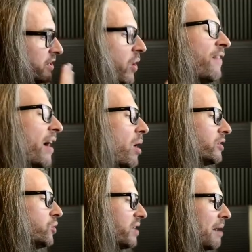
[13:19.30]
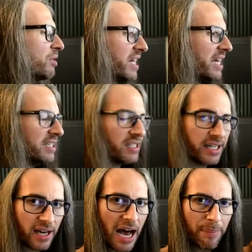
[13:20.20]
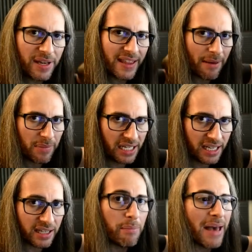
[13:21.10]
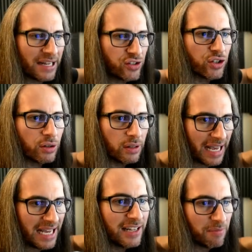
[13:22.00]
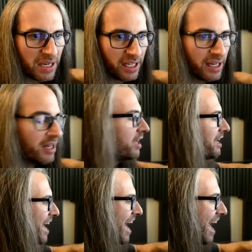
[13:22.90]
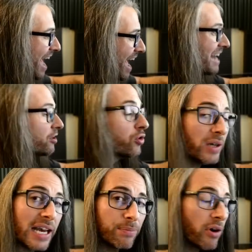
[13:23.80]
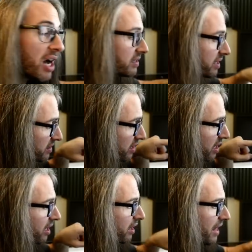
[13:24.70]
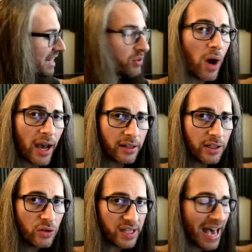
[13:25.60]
So if I want to simultaneously copy that media, the master native media, and create proxies, that's why I'd use